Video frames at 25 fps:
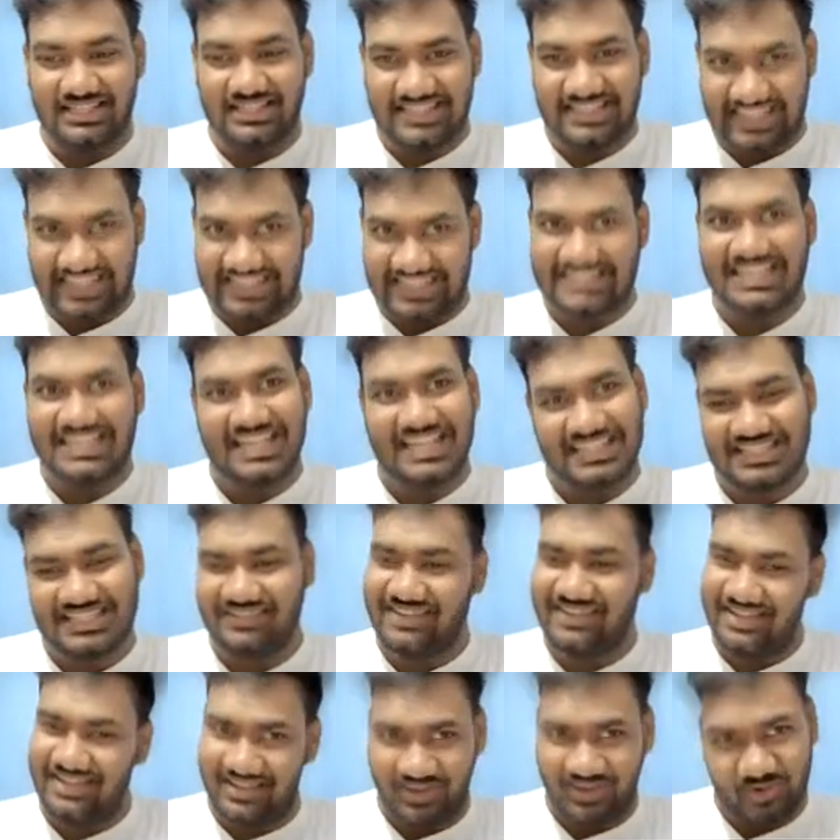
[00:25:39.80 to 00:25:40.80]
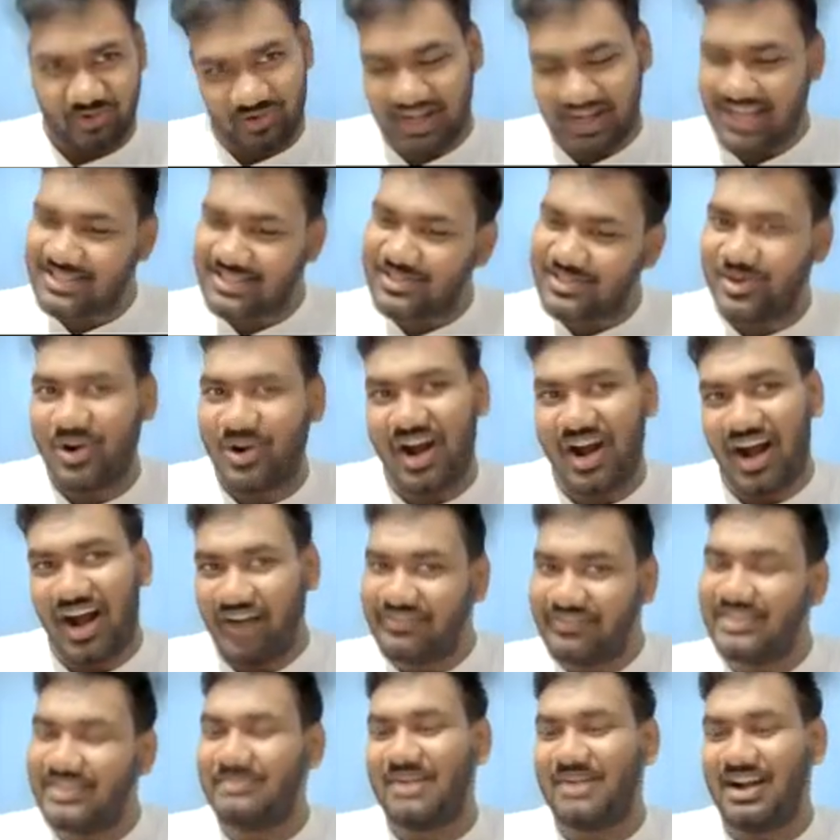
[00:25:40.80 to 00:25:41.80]
6 and 7, you can score half
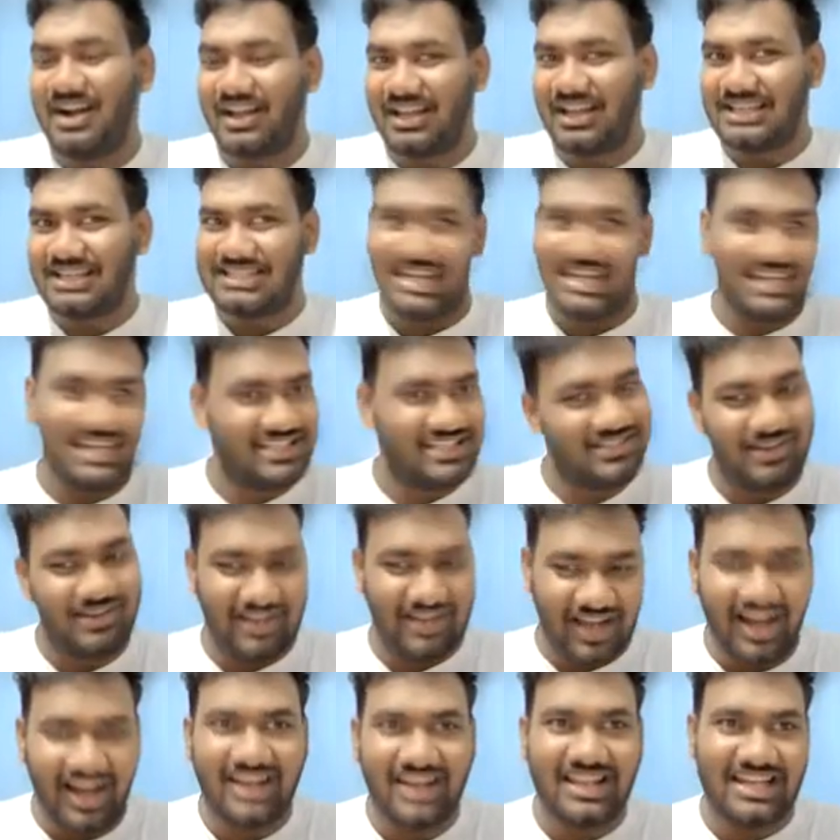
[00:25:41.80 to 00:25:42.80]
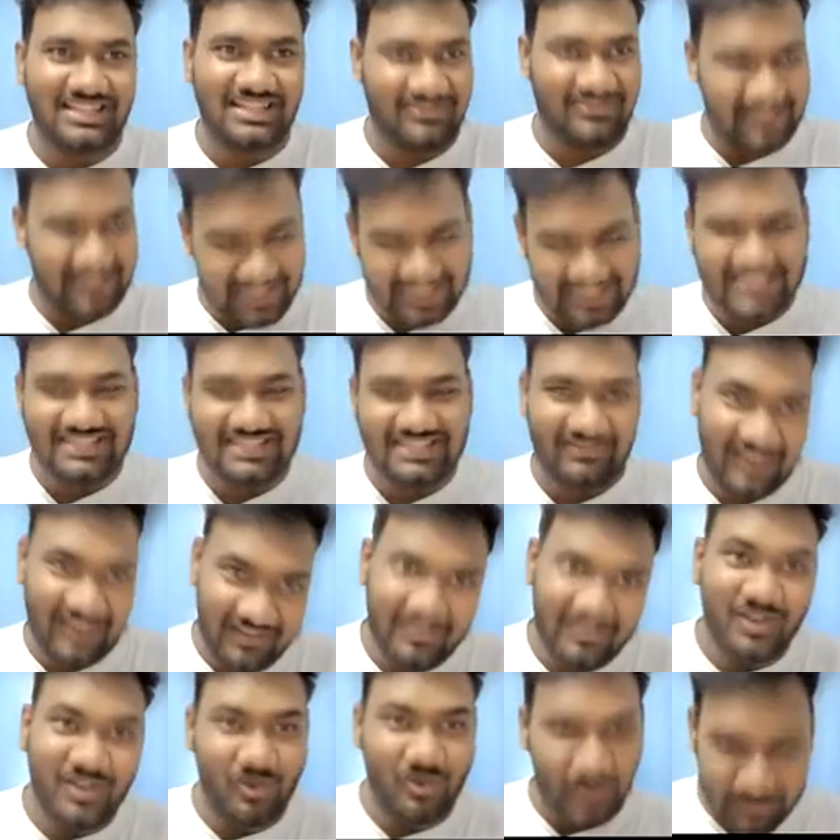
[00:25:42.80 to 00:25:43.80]
the mark. That is not hard. That is very easy. When
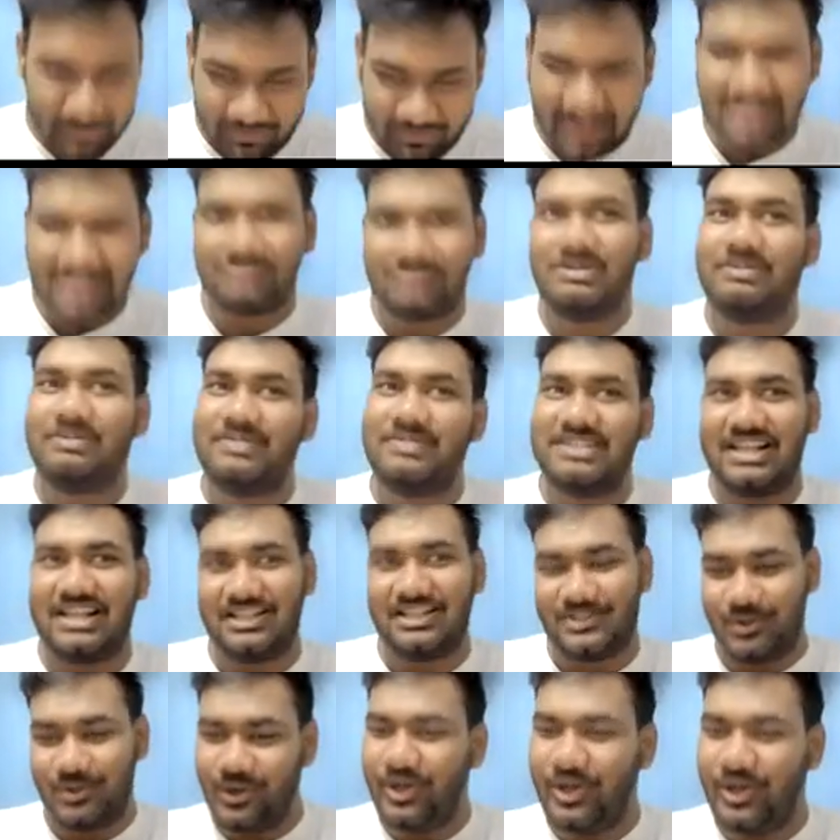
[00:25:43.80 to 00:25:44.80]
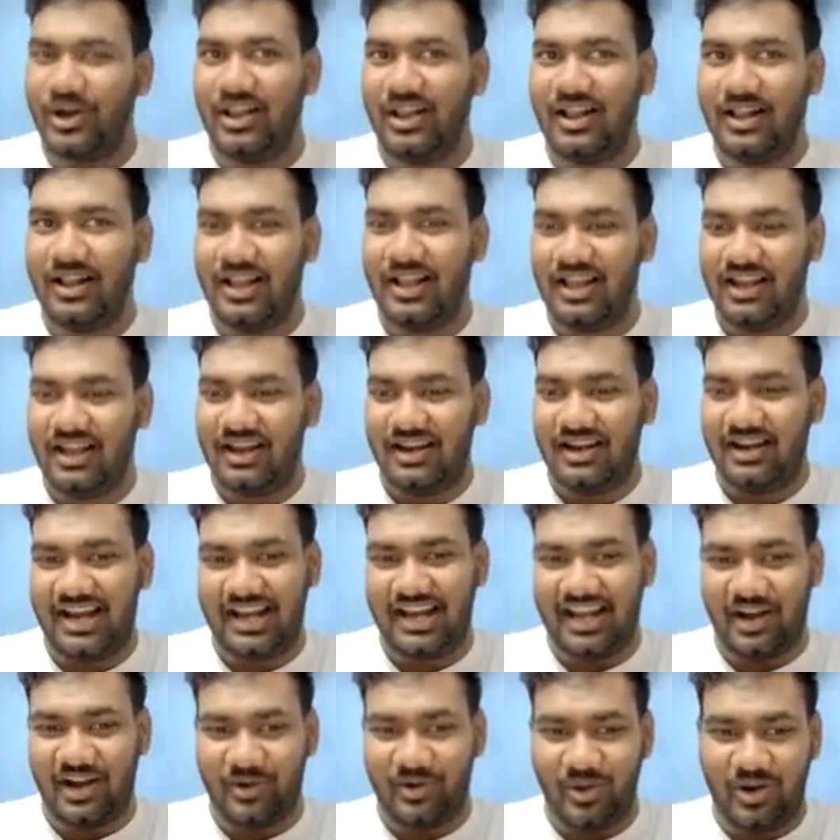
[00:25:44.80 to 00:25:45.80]
we do the past papers, I'll show you all. Right
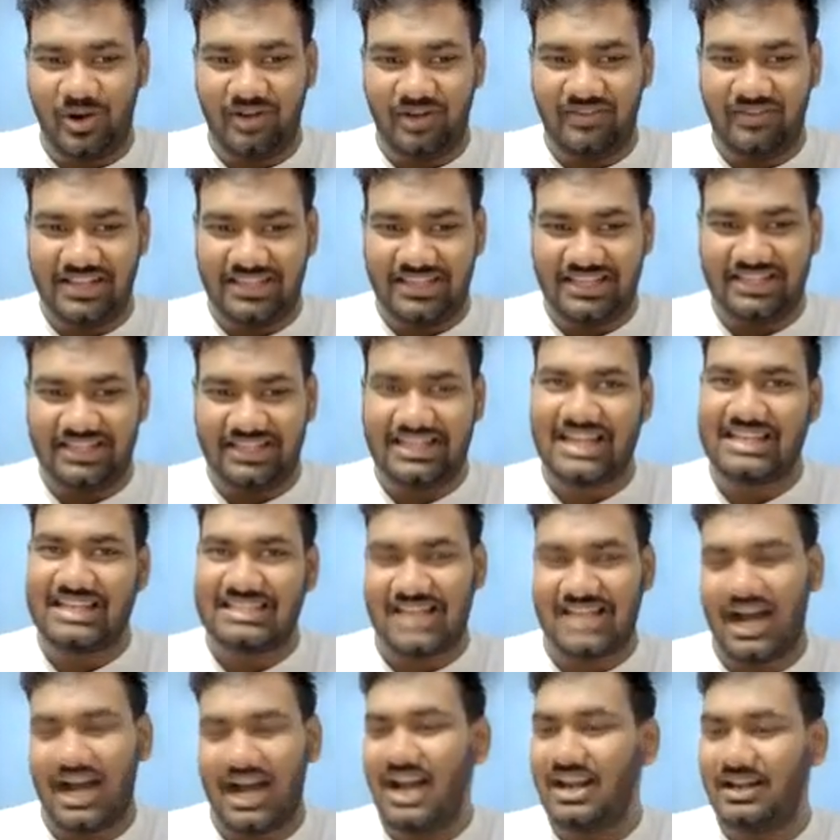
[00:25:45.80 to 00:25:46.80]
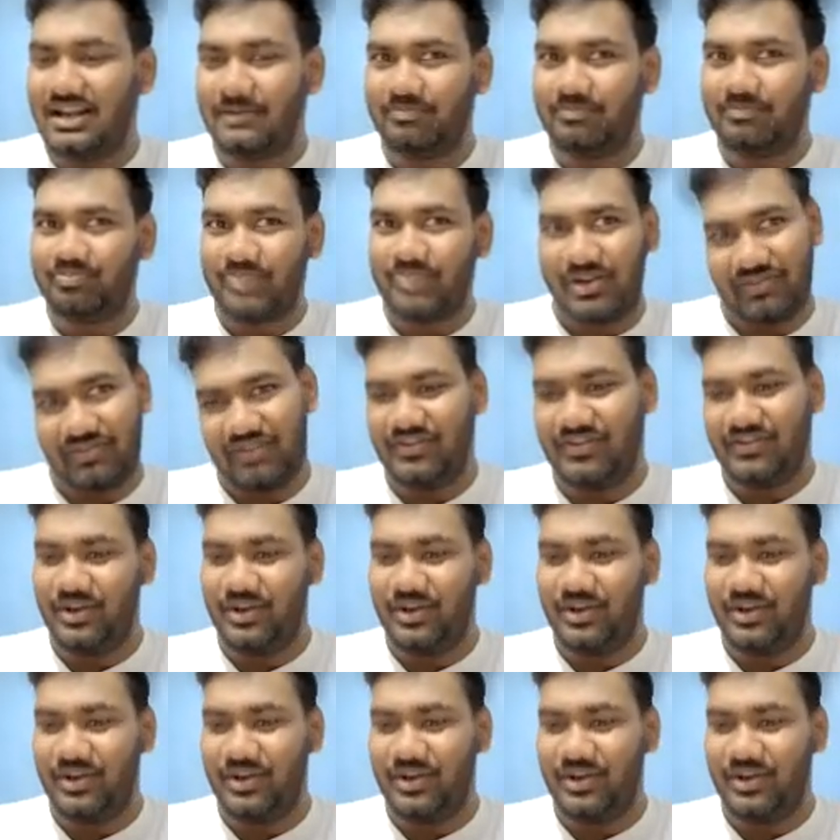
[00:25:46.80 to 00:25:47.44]
now, you all will think that is hard. But when